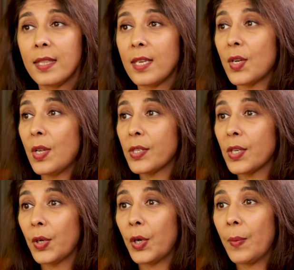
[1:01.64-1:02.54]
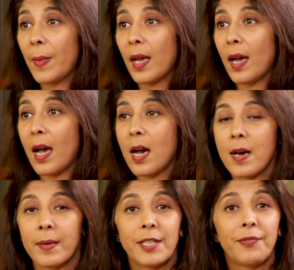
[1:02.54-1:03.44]
There's also
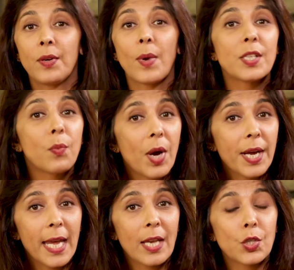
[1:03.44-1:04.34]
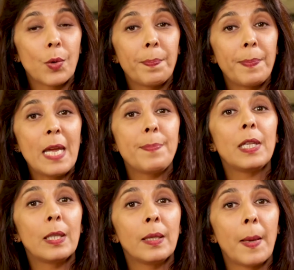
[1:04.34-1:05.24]
different ways of working. So
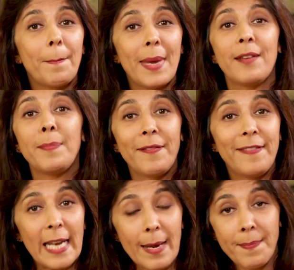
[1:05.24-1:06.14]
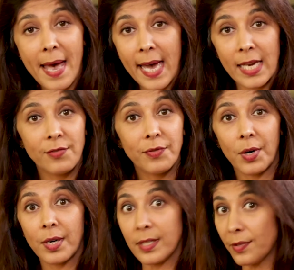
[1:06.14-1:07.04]
people may be feeling bad
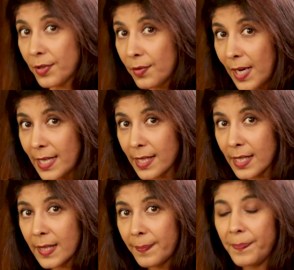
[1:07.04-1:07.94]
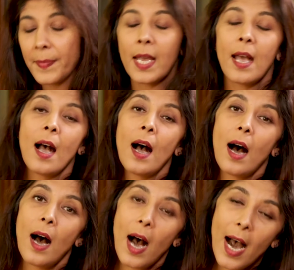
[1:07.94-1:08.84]
for different reasons.
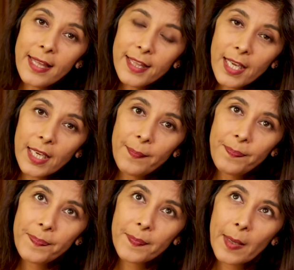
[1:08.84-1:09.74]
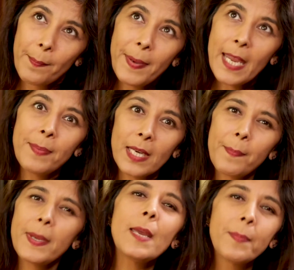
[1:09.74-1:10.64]
I think people are
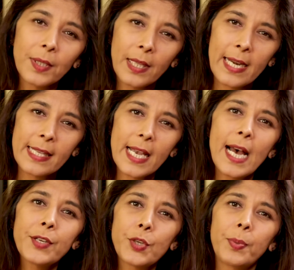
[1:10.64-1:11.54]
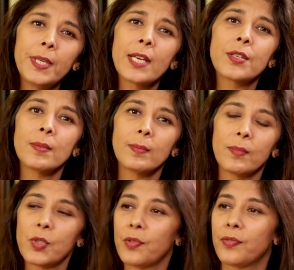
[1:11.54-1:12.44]
people, and it's hard to predict
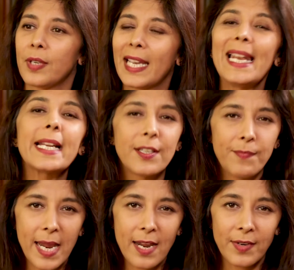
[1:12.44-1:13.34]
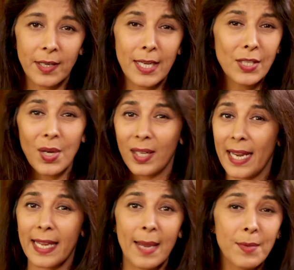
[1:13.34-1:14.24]
sort of collective behavior. It's not
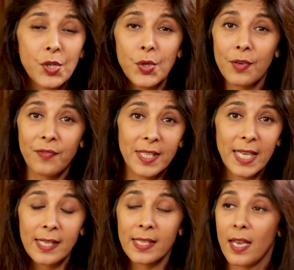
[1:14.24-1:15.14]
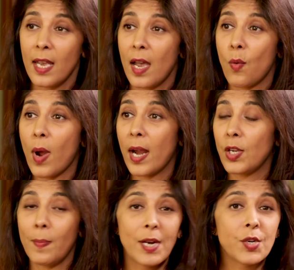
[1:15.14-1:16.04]
like chemistry or physics where
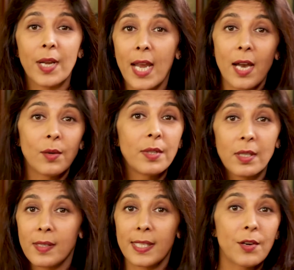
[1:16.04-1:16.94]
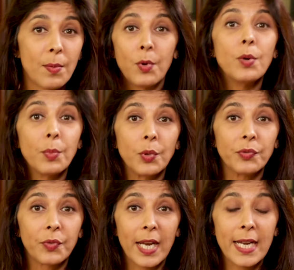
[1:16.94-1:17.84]
you're measuring how the sun or moon
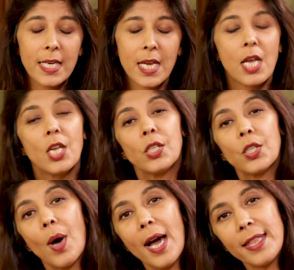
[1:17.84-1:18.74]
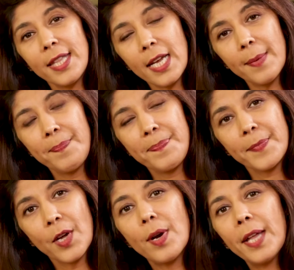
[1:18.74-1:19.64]
move, right? So I think
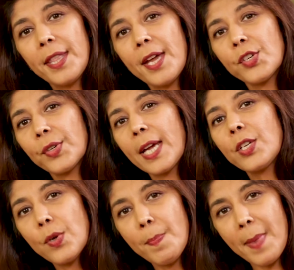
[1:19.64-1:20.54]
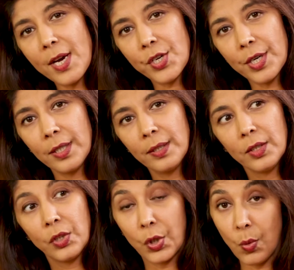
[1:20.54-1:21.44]
rather than trying to measure
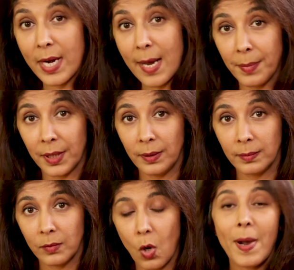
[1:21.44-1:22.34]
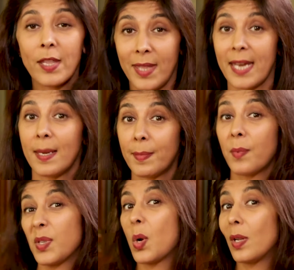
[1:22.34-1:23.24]
through a number, oh, by the way, that number
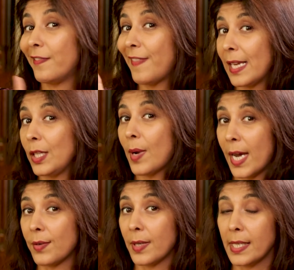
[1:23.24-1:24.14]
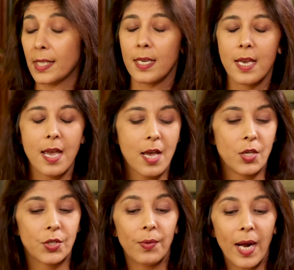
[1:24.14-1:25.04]
was called value at risk.
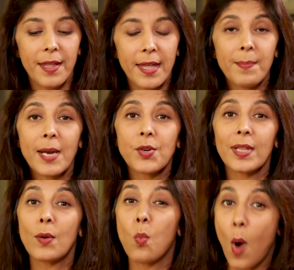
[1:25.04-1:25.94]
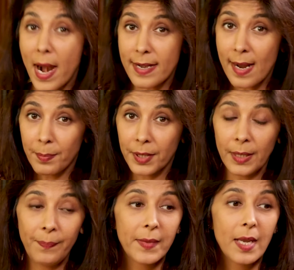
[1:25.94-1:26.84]
So rather than measuring that one
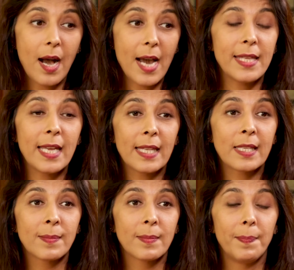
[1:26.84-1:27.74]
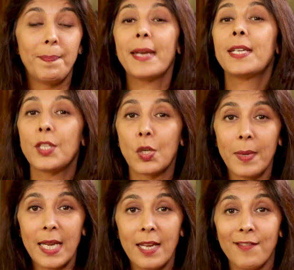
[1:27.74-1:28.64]
number, I think it's better to
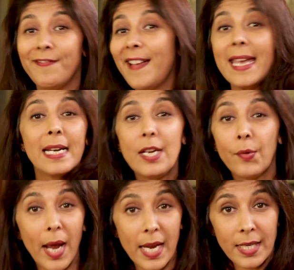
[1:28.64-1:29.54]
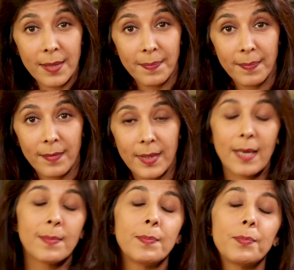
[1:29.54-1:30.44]
be vaguely right
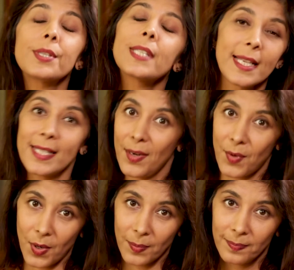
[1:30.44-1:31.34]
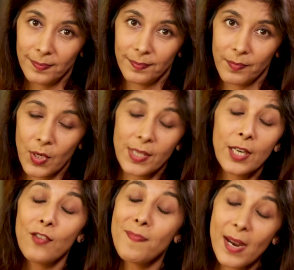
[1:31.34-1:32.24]
than precisely wrong. So
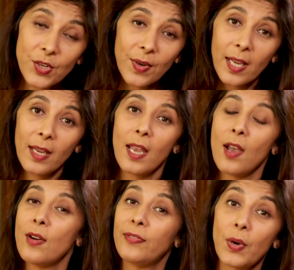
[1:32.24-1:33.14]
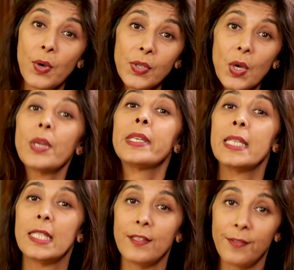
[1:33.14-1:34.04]
instead of measuring, focus
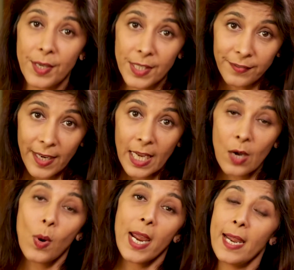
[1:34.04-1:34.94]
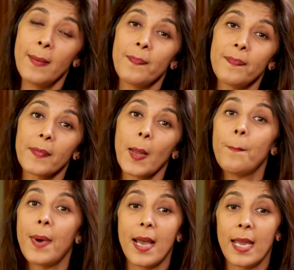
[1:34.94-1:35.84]
on diversifying away
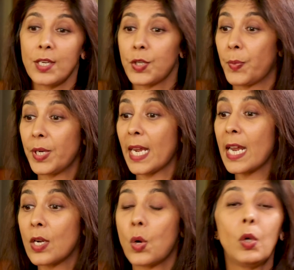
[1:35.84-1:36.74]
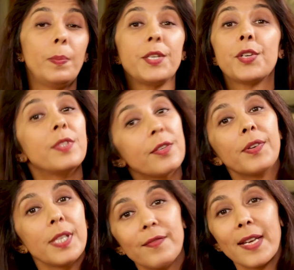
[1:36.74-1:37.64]
by just putting in a whole bunch of
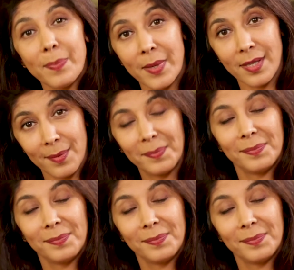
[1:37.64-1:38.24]
different investments.